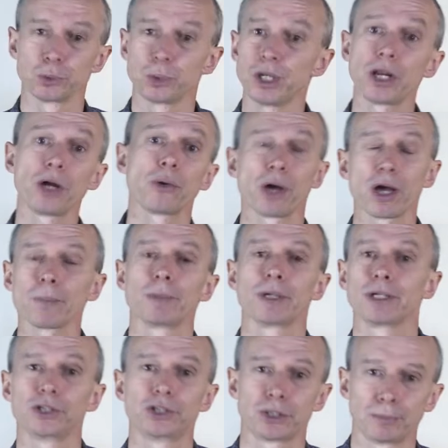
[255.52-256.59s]
we know how
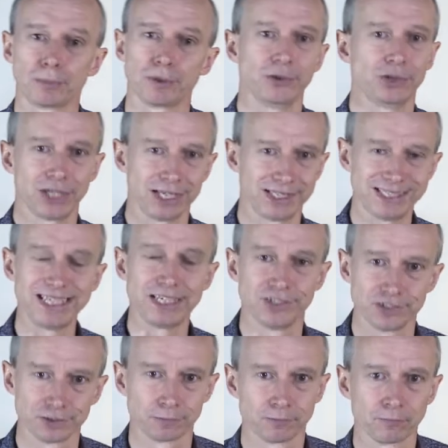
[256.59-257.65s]
big a jumbo jet
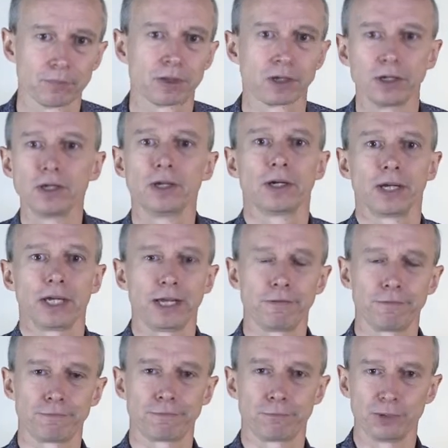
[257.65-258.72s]
is.
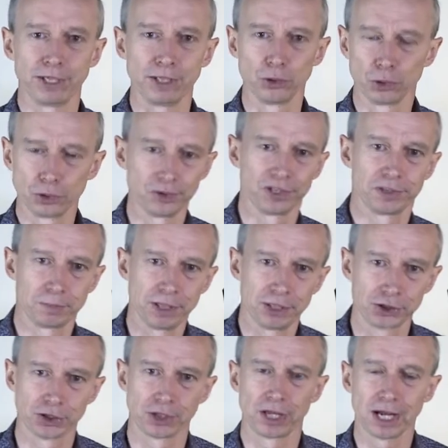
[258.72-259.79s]
If we look at this
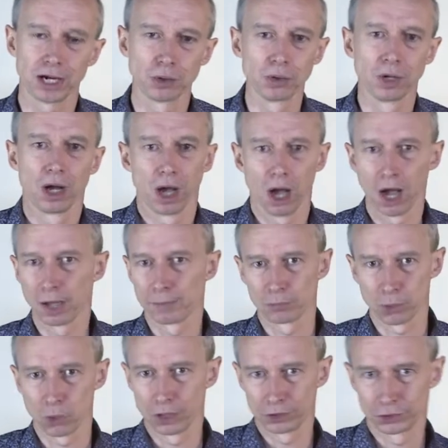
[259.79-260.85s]
picture now, I'm
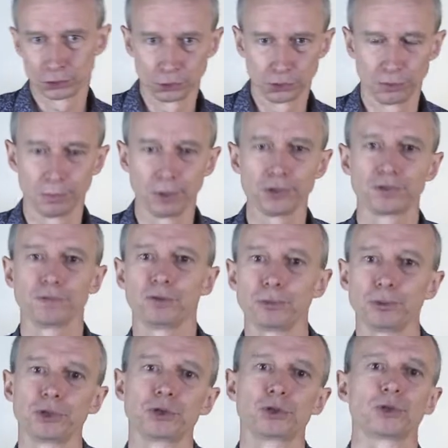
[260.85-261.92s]
quite sure that most of you
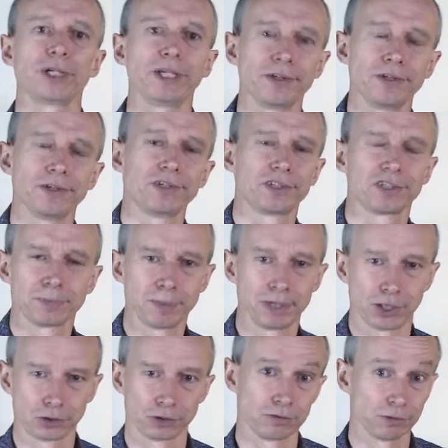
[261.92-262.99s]
would agree that this is a
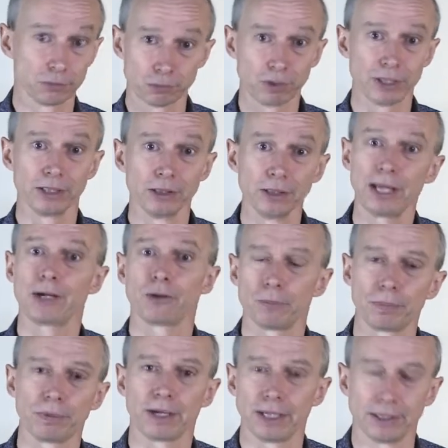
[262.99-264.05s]
picture of a real
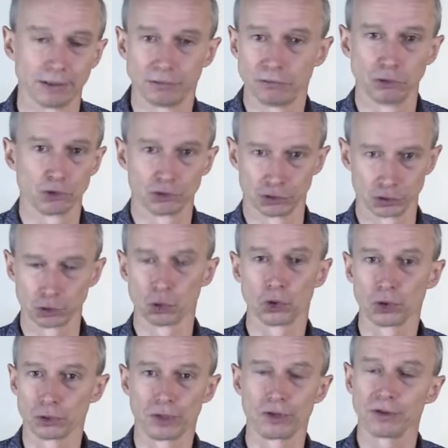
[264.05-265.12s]
aeroplane, not a
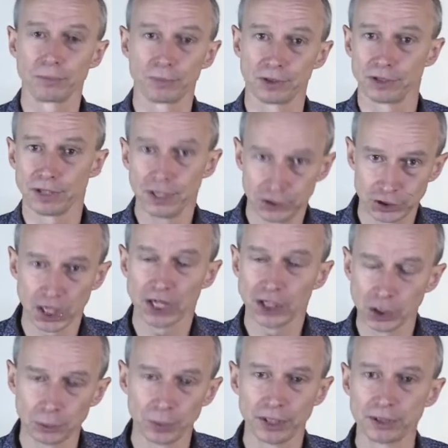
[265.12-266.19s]
toy or anything, but a
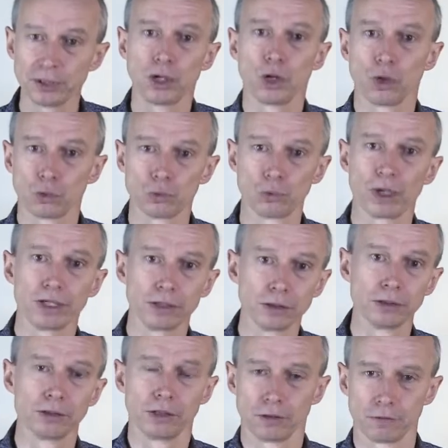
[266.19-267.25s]
genuine,
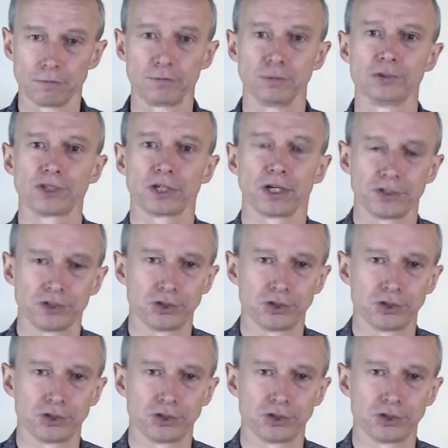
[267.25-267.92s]
real, full-size